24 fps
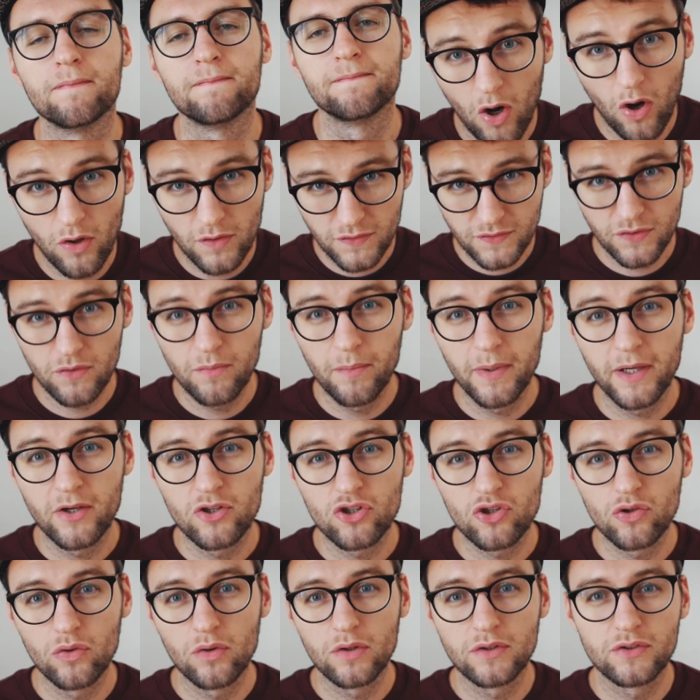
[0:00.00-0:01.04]
Also make
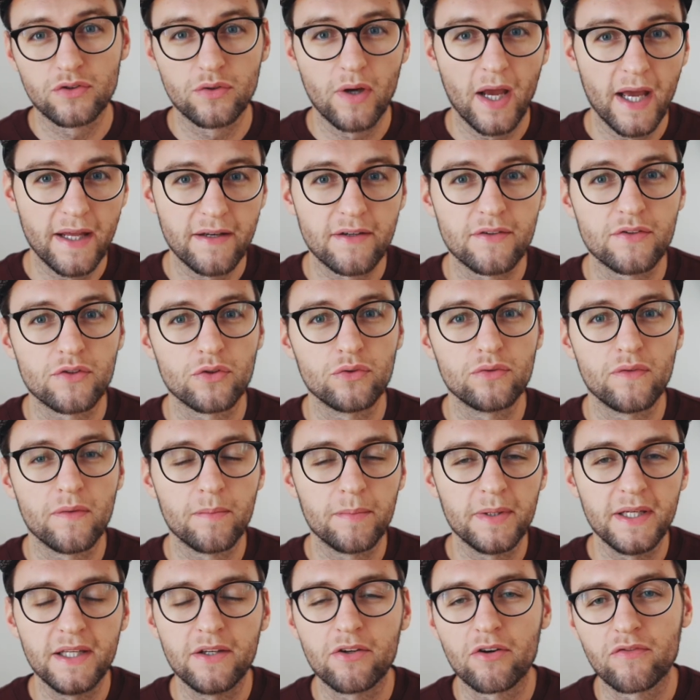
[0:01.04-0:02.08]
sure to edit to the
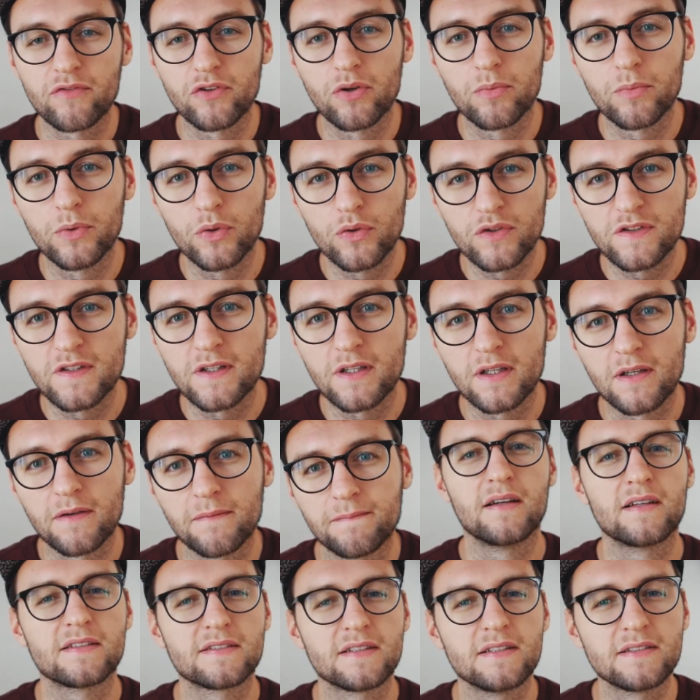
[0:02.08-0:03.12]
beat of your music,
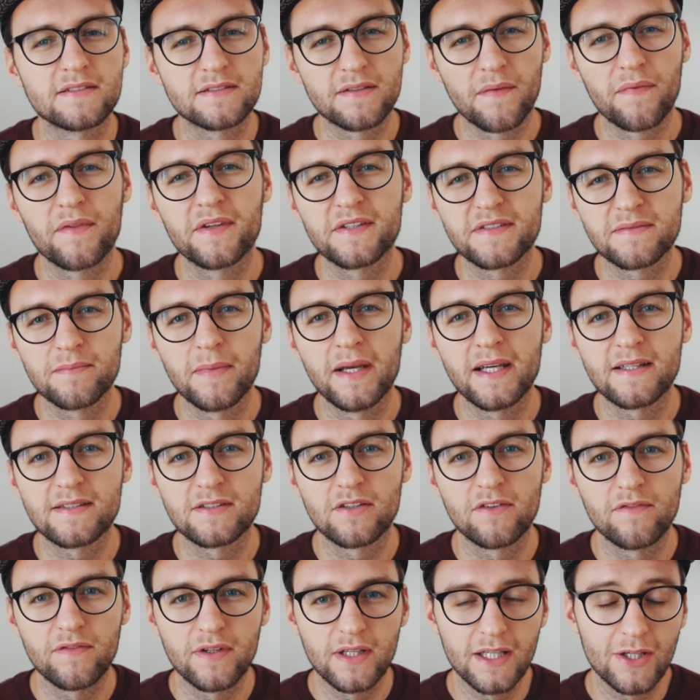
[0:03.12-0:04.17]
since this makes
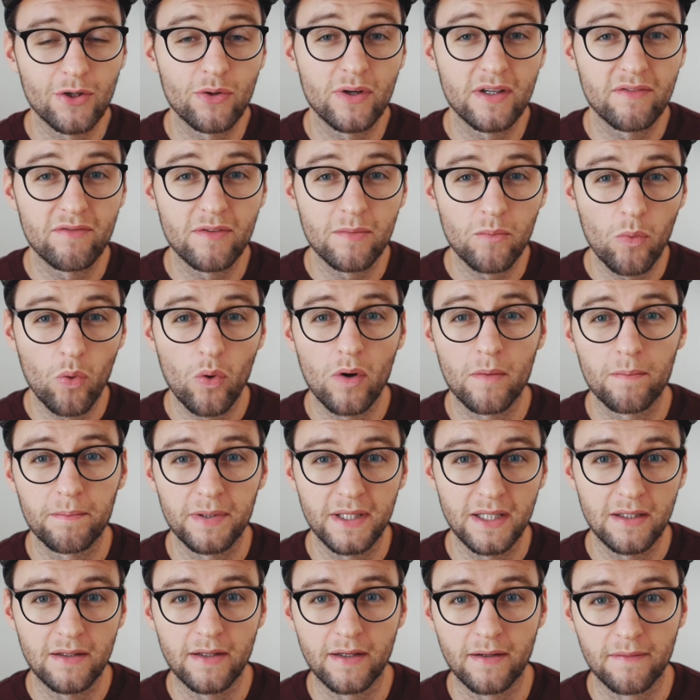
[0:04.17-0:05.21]
your video even more
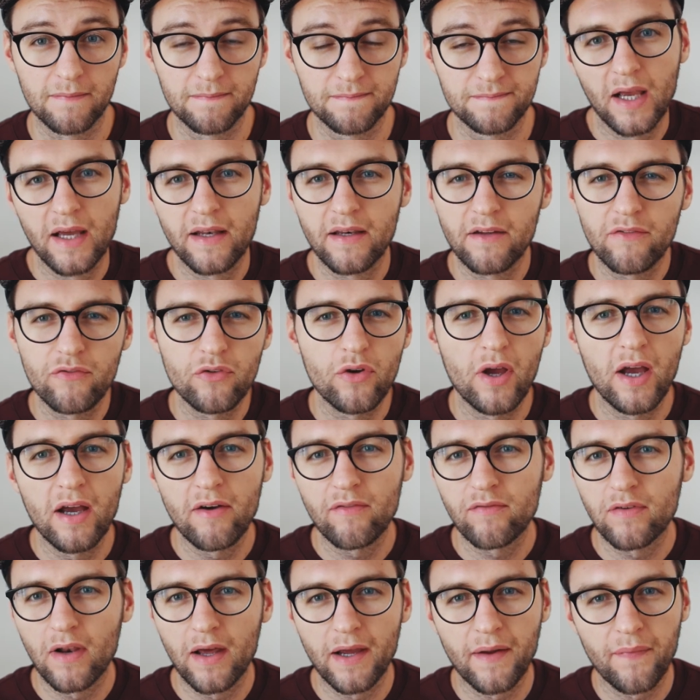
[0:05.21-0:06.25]
appealing. And if you
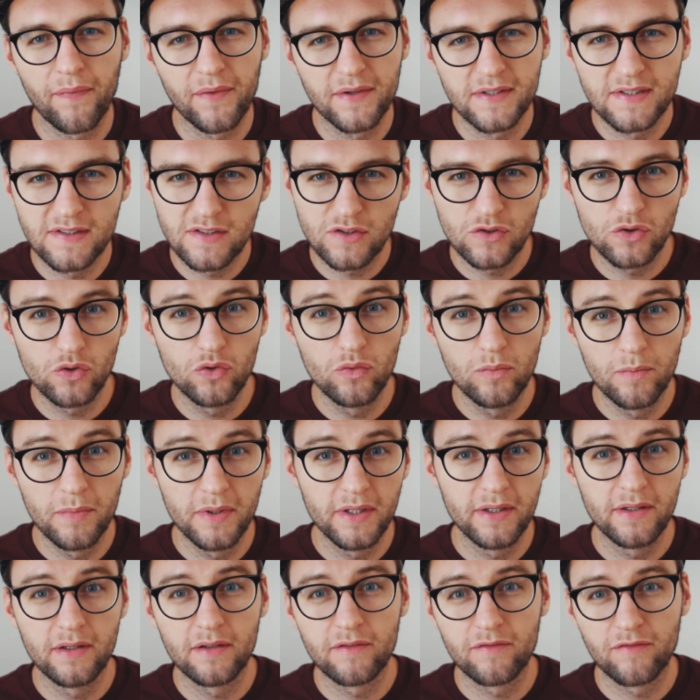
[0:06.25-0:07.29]
have like this
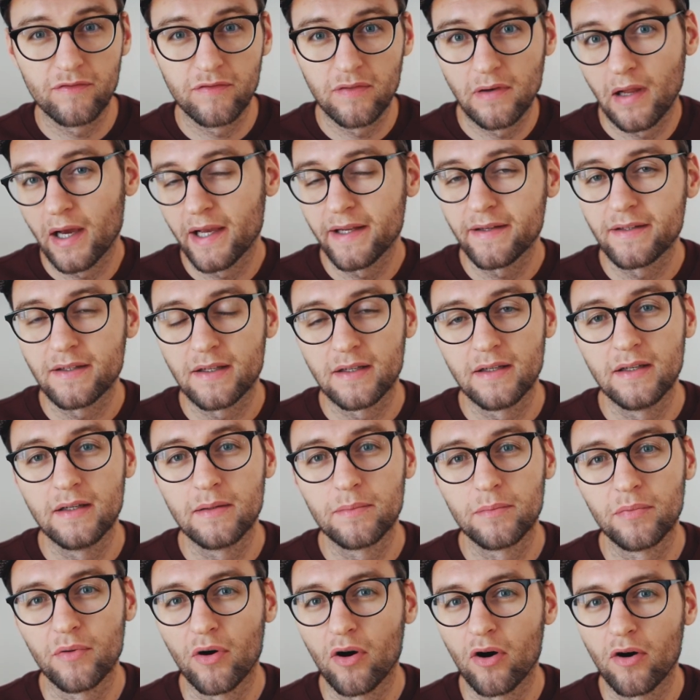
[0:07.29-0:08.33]
2-minute flight
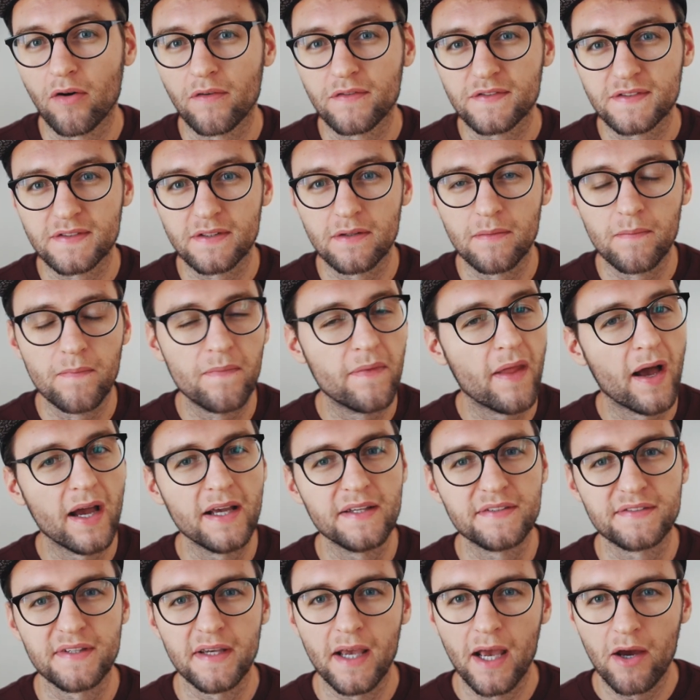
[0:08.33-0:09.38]
clip of some
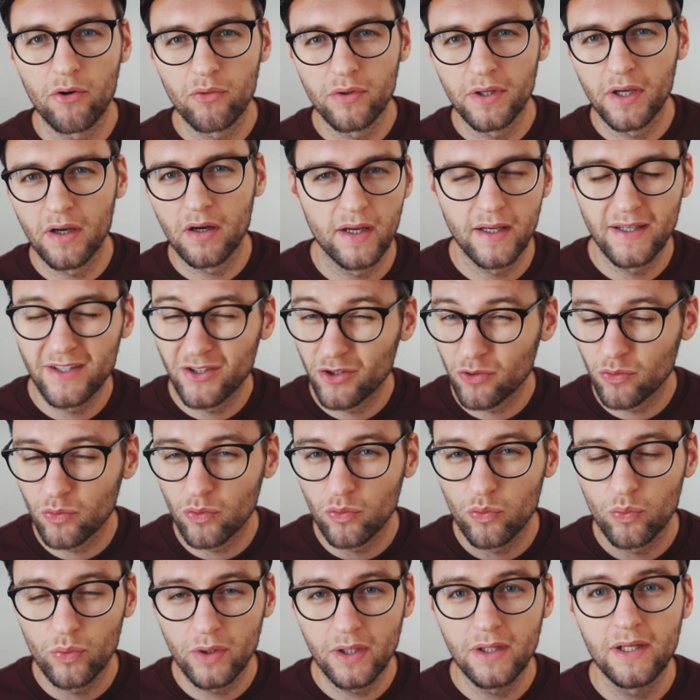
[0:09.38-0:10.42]
nice area and you
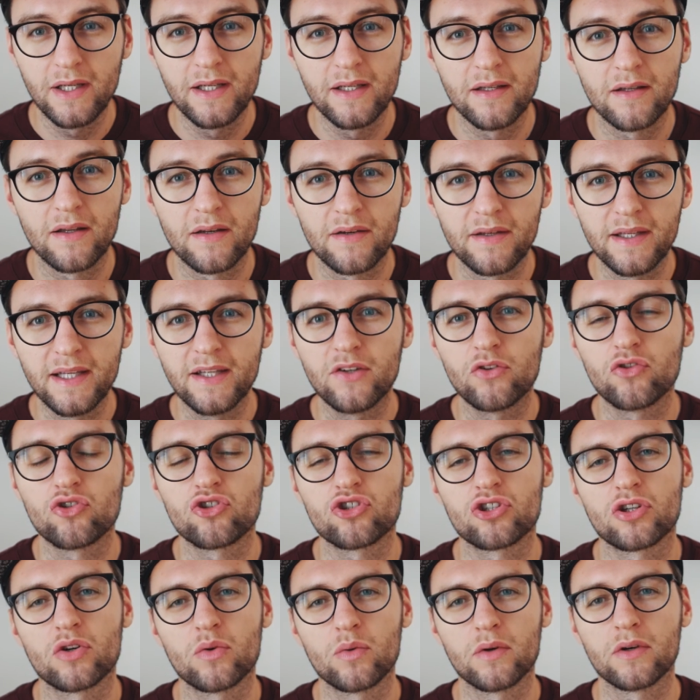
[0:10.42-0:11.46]
really need to
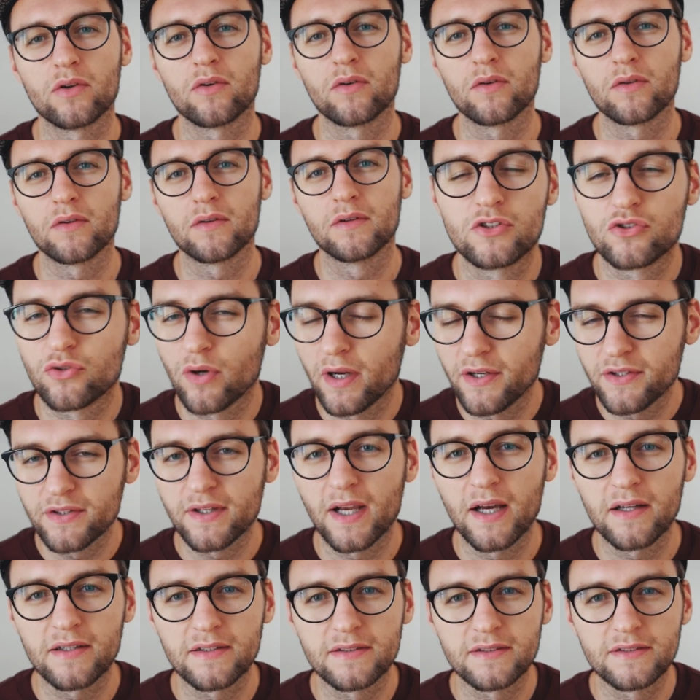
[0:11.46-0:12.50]
show it all, try to
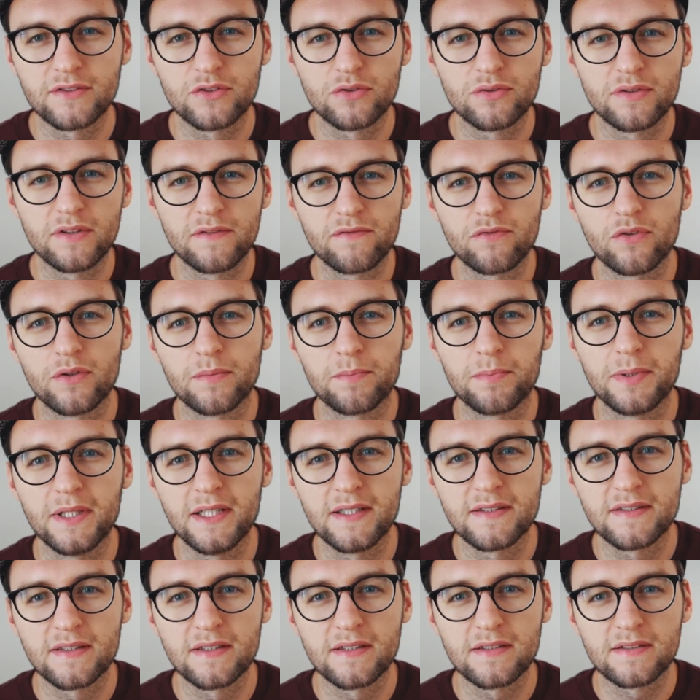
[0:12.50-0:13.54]
cut it into different
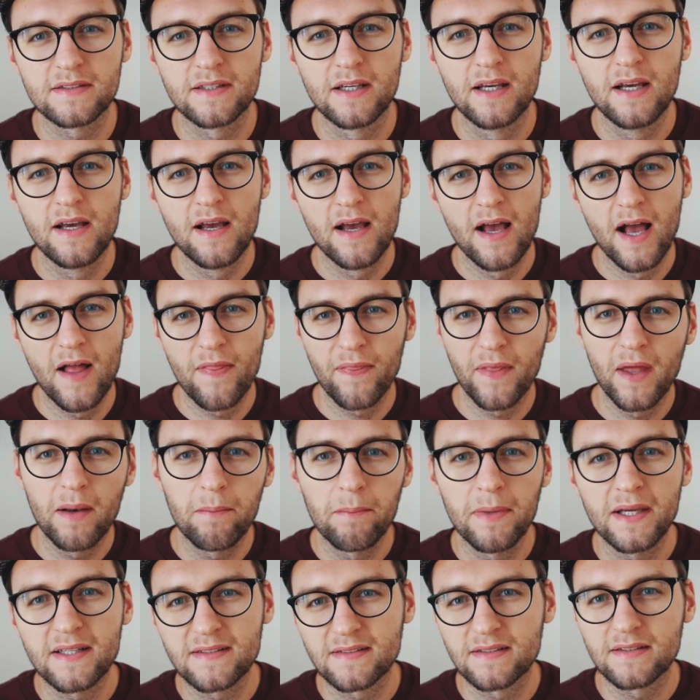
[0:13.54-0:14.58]
pieces and then
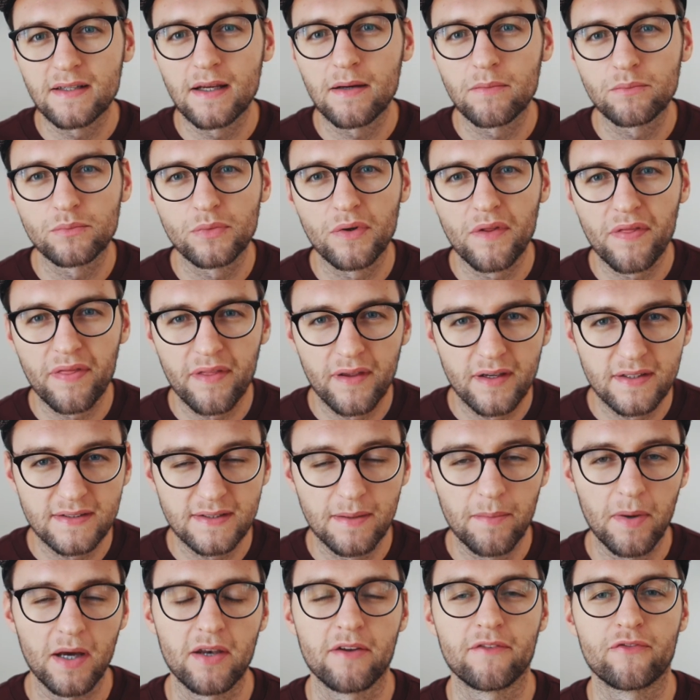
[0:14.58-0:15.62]
mix it up with
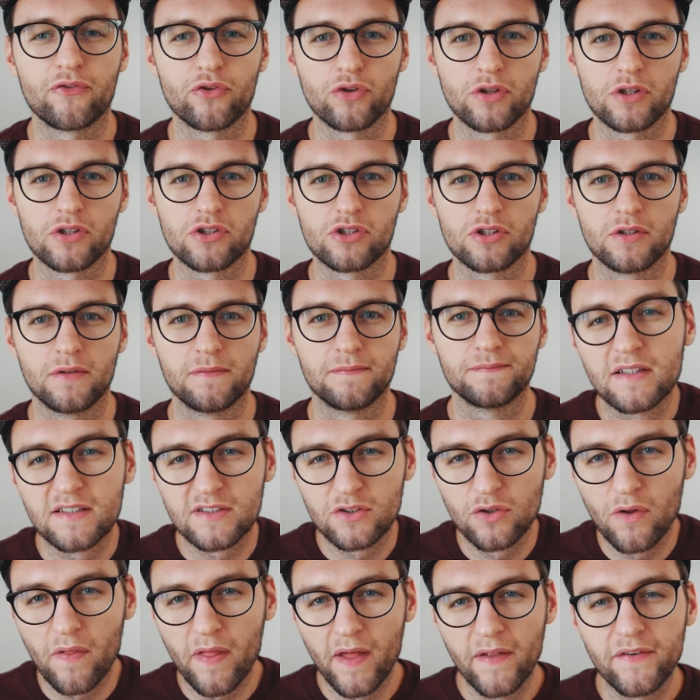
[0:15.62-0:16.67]
some other footage,
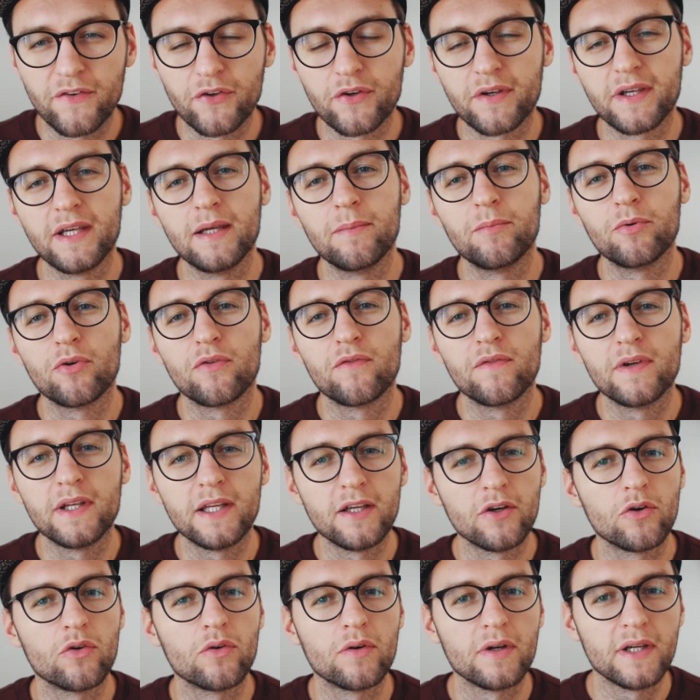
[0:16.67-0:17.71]
so that you keep your
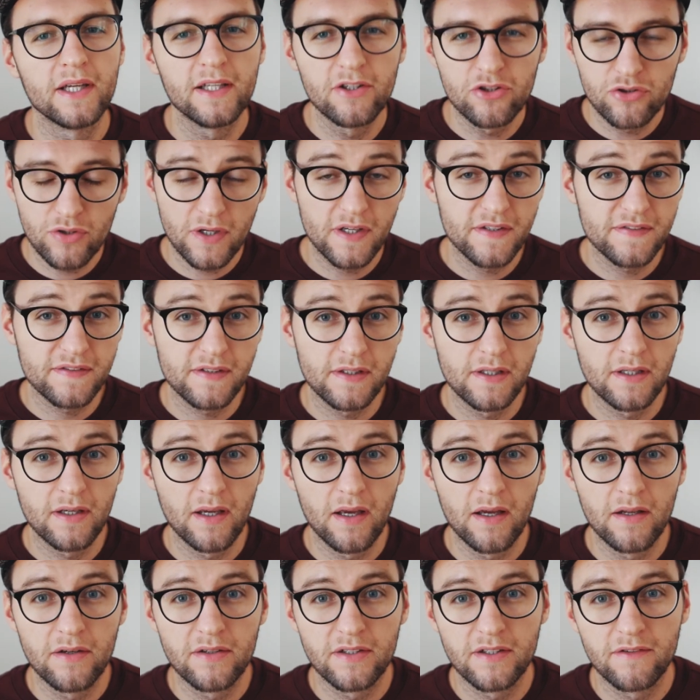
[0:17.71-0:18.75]
video interesting
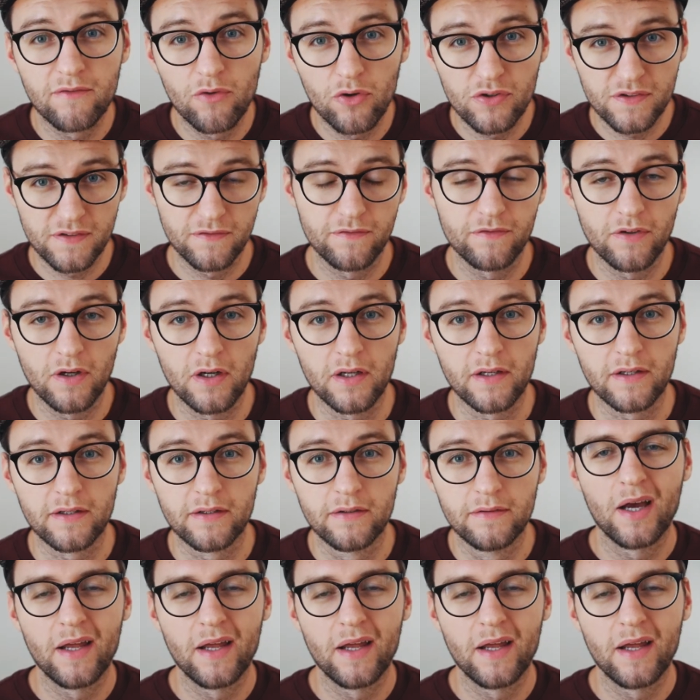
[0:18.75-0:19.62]
and diversified.